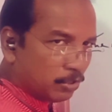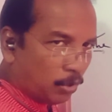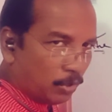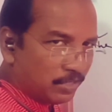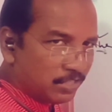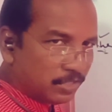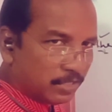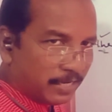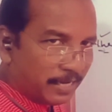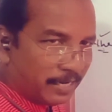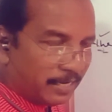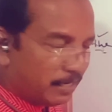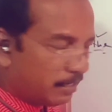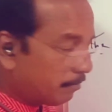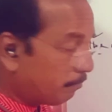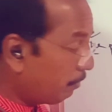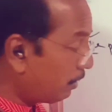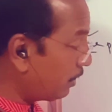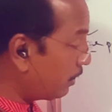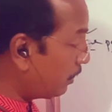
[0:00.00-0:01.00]
consonant,
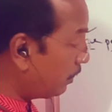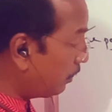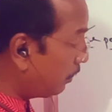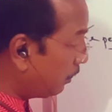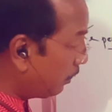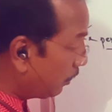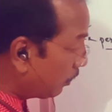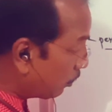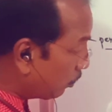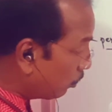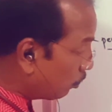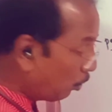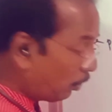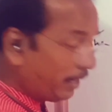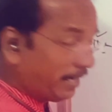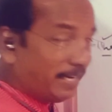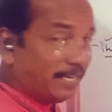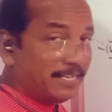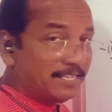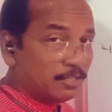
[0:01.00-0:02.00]
but though
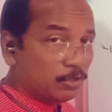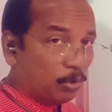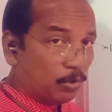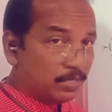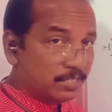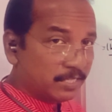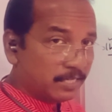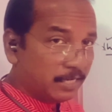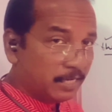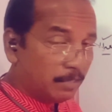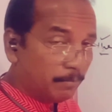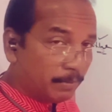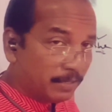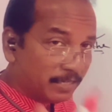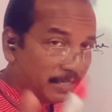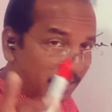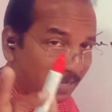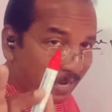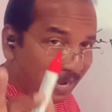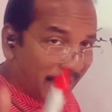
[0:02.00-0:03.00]
it is consonant,
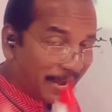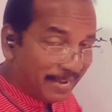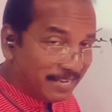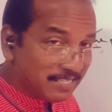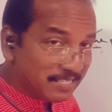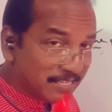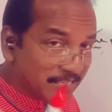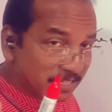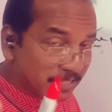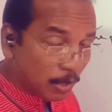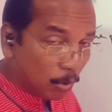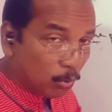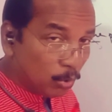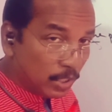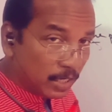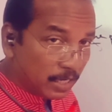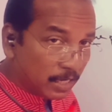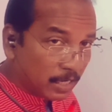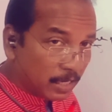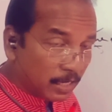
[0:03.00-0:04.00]
but it has the
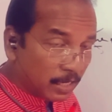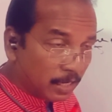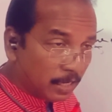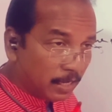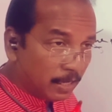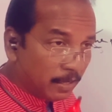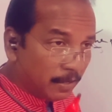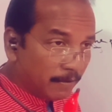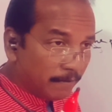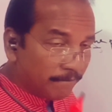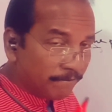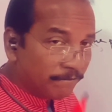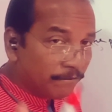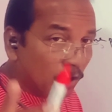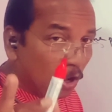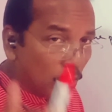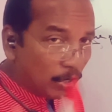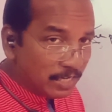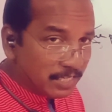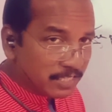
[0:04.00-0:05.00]
sound
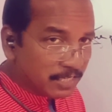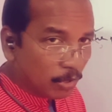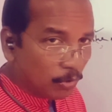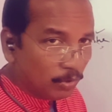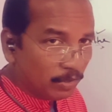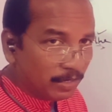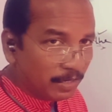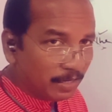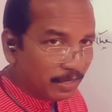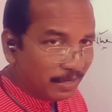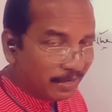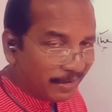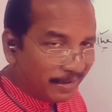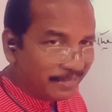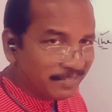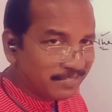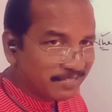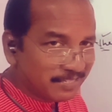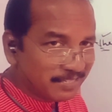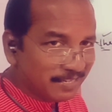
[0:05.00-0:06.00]
vowel sound,
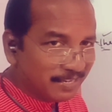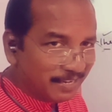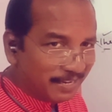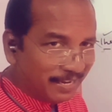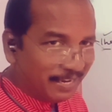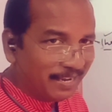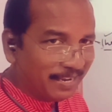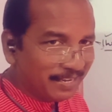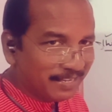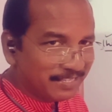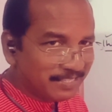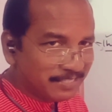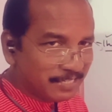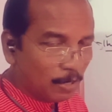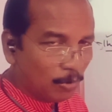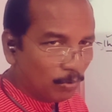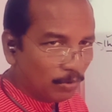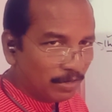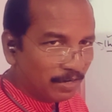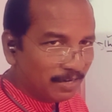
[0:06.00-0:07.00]
S, E
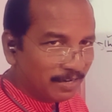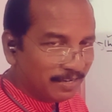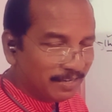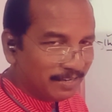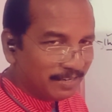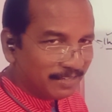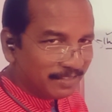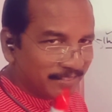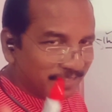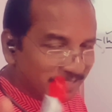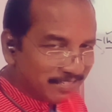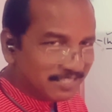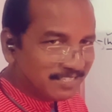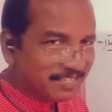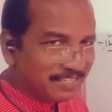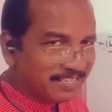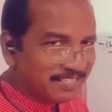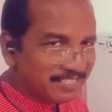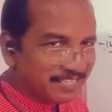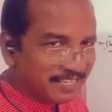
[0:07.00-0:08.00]
sound. That's
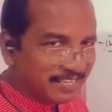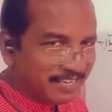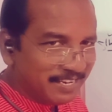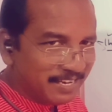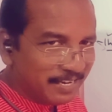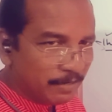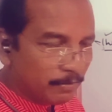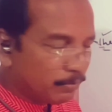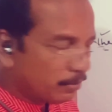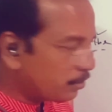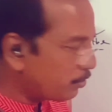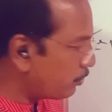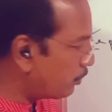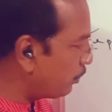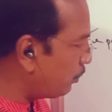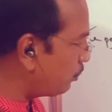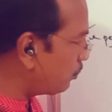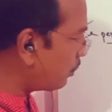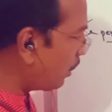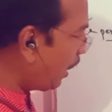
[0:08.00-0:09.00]
the reason here we should
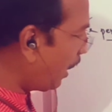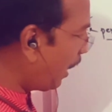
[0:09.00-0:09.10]
use